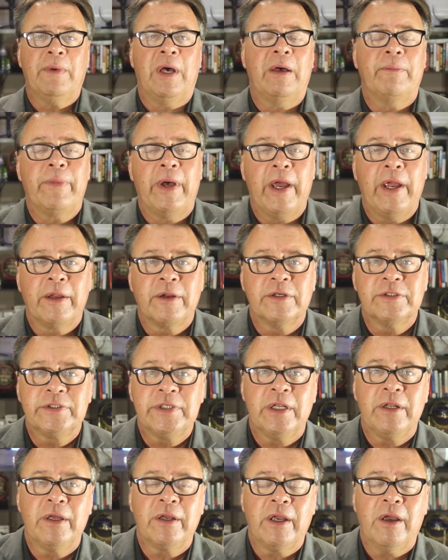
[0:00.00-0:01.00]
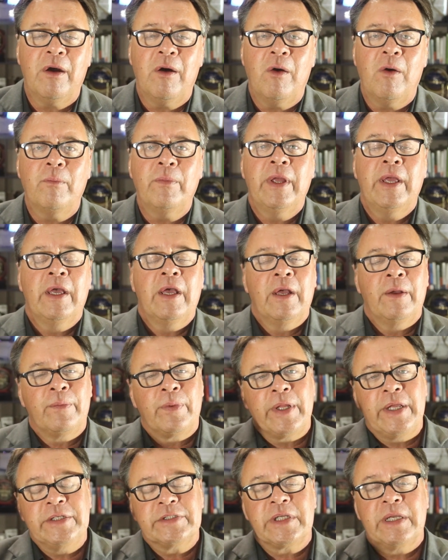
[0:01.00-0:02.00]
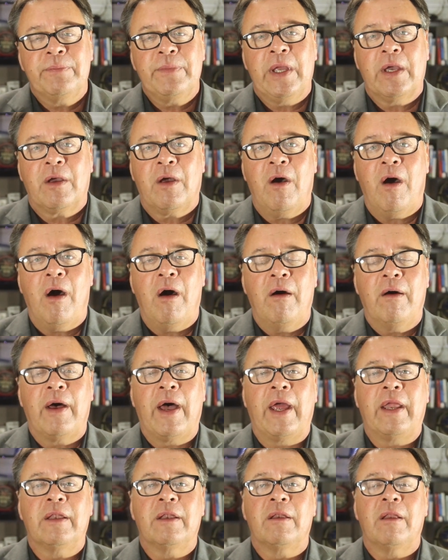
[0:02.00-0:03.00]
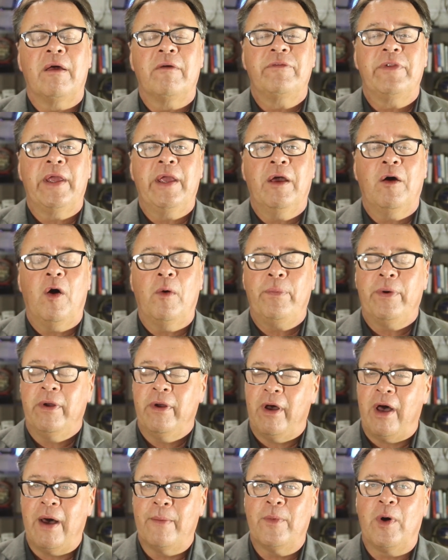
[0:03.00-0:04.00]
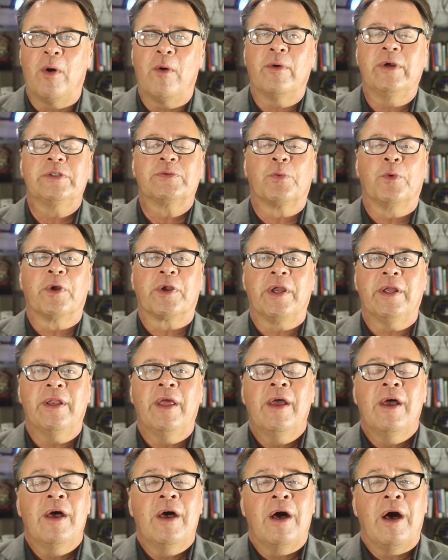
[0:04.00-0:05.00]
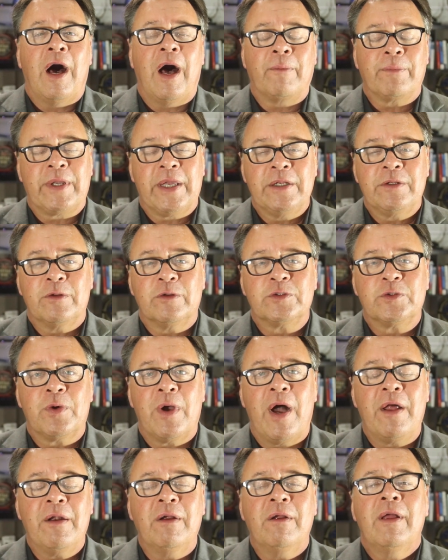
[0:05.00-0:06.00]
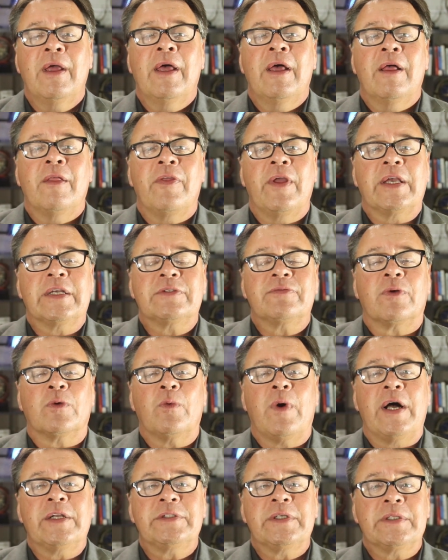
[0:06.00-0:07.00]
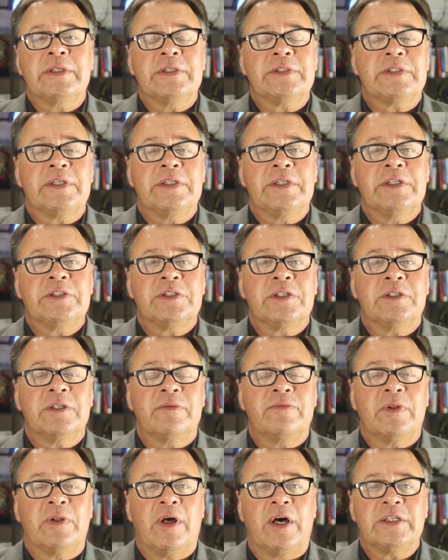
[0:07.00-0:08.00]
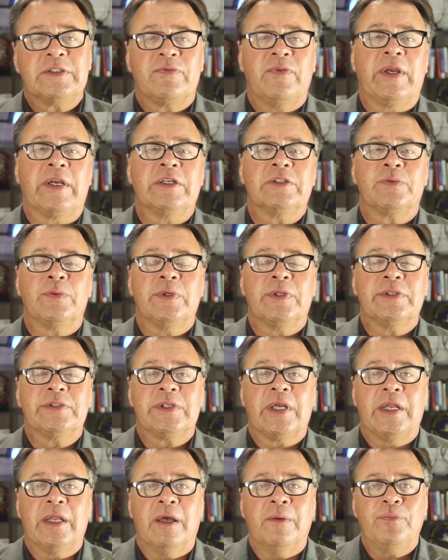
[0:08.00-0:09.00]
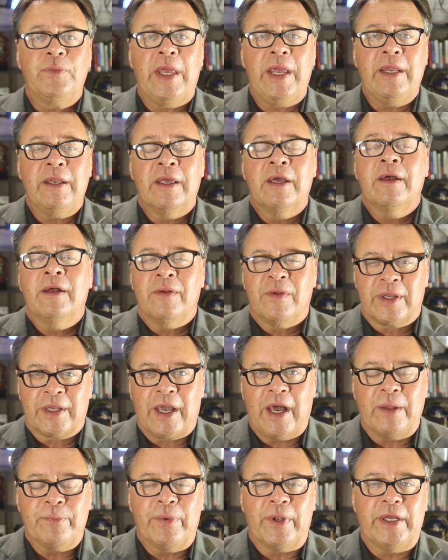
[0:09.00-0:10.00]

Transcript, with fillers: about buying or selling a home, please give me a call. I'd love to help. I'm always working. I'm Kendall Trotter. Thanks for watching this edition of the Las Vegas Real Estate Update. God